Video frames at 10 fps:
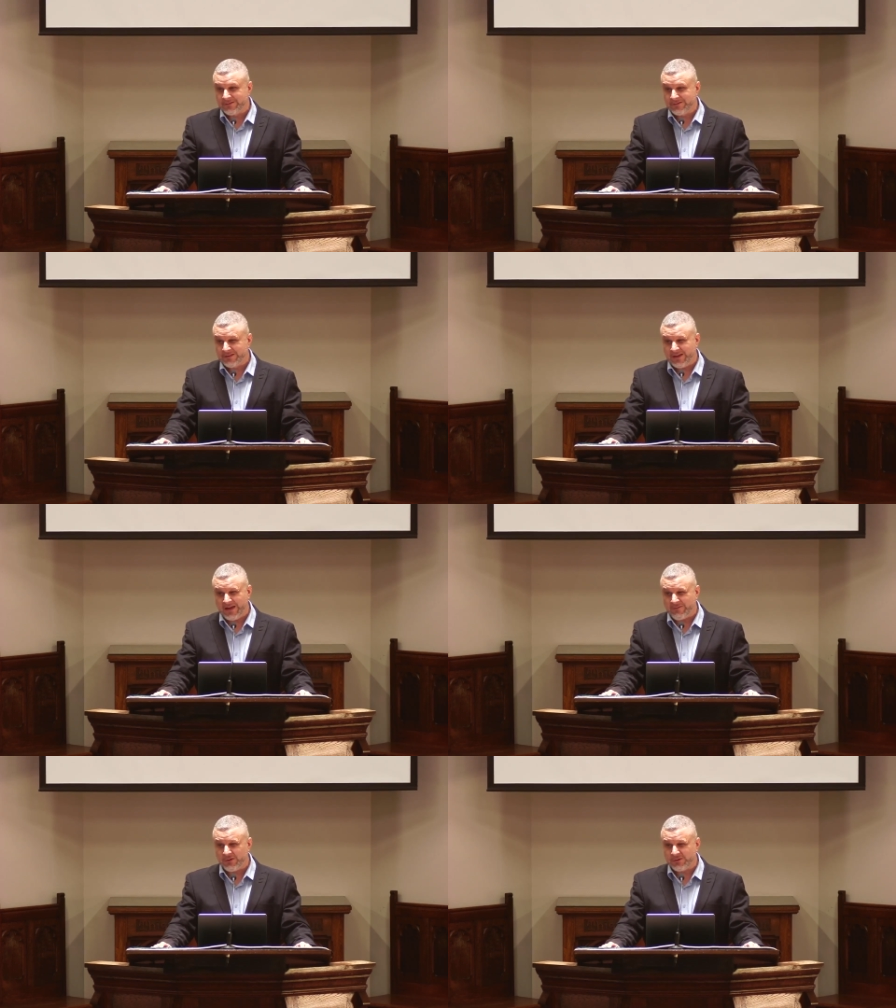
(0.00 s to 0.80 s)
Do they
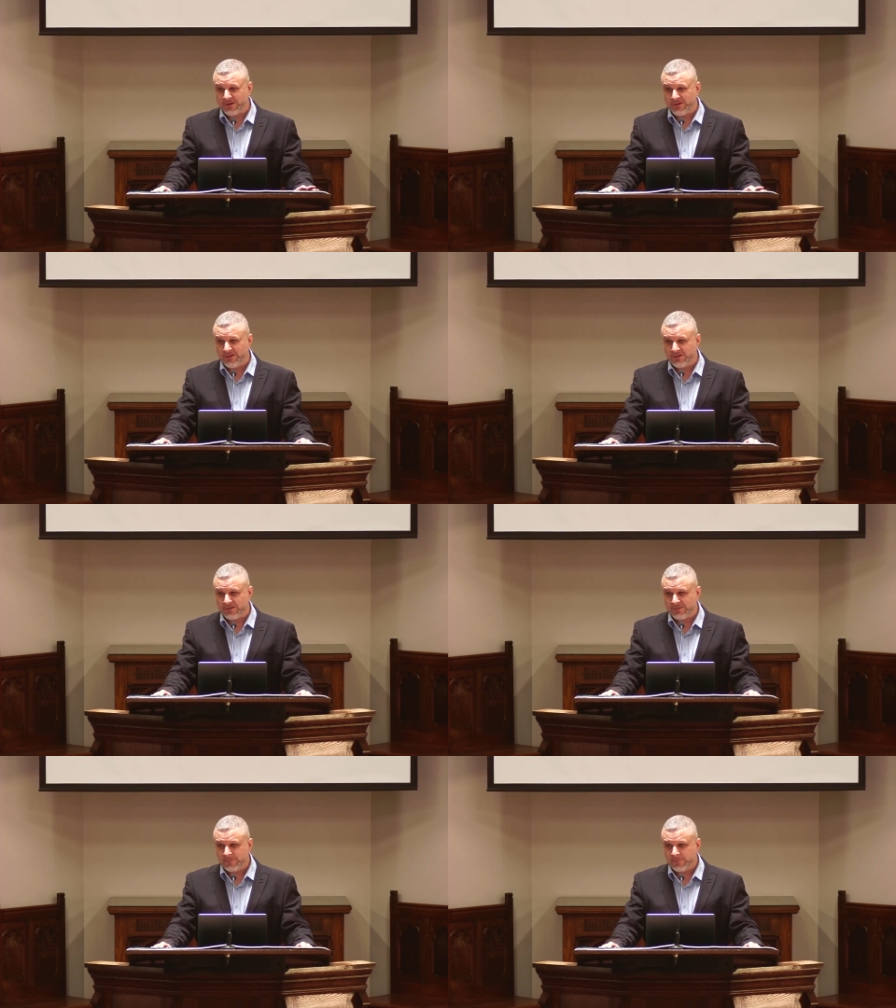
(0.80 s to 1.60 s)
have those out here?
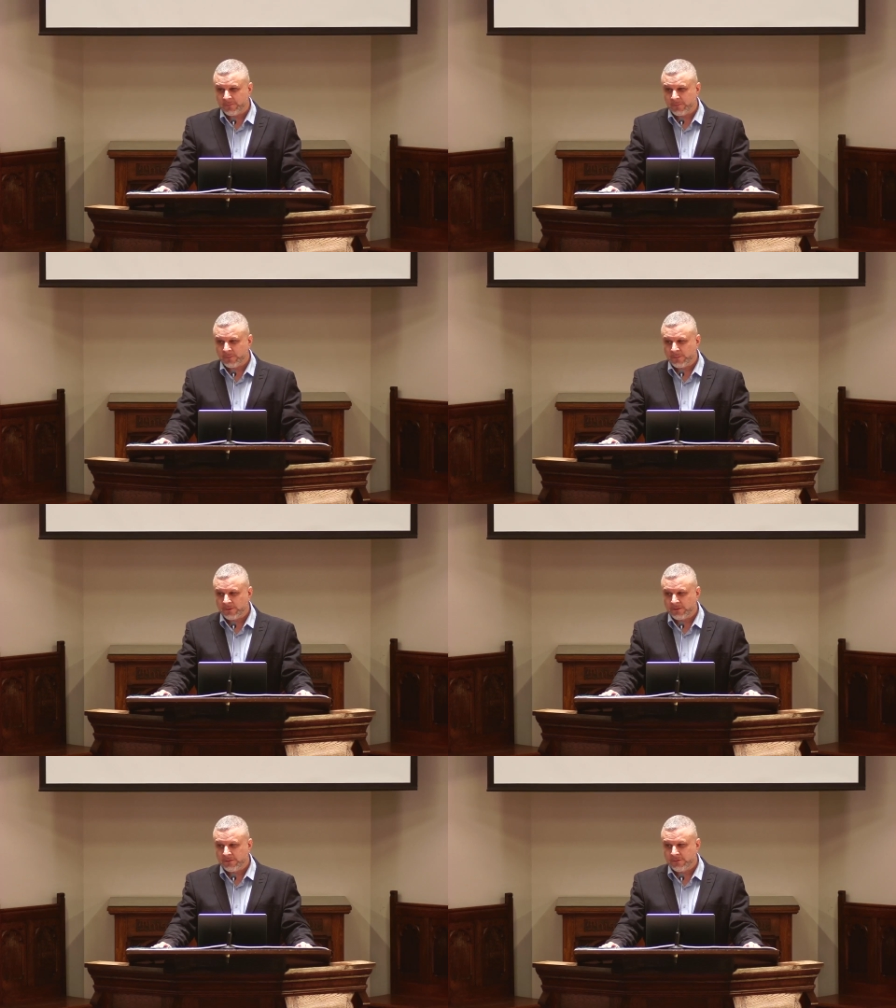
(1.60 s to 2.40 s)

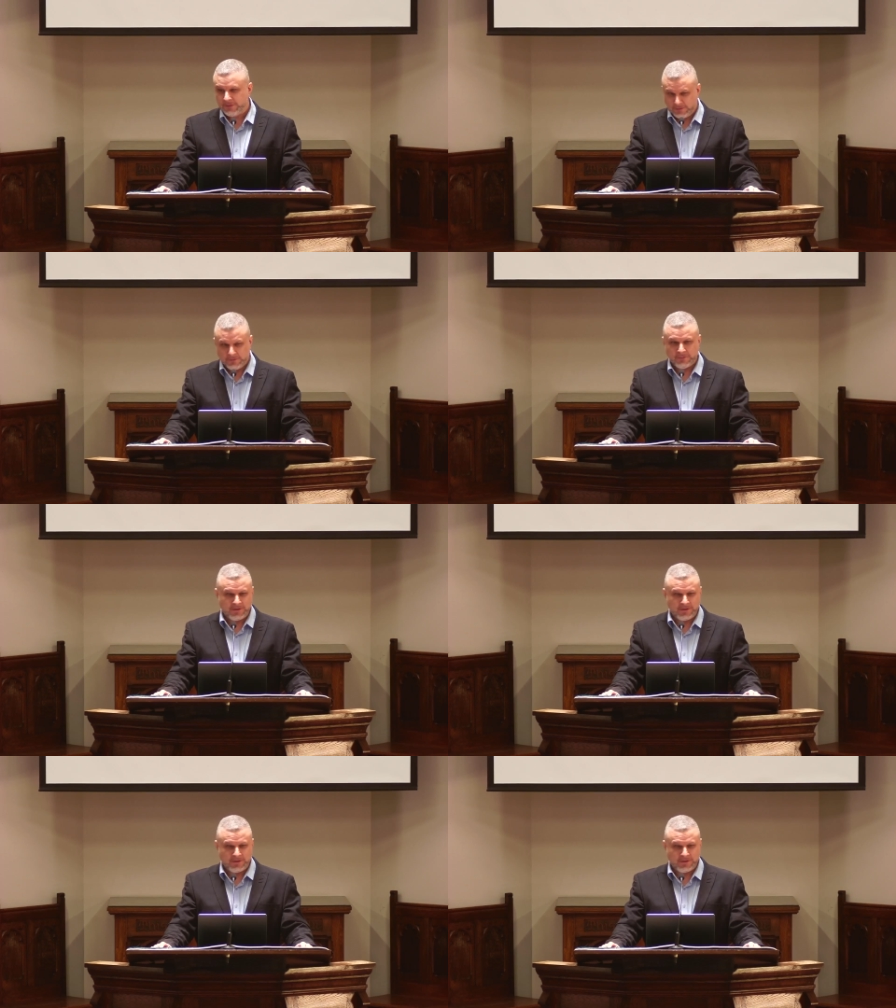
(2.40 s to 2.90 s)
They do?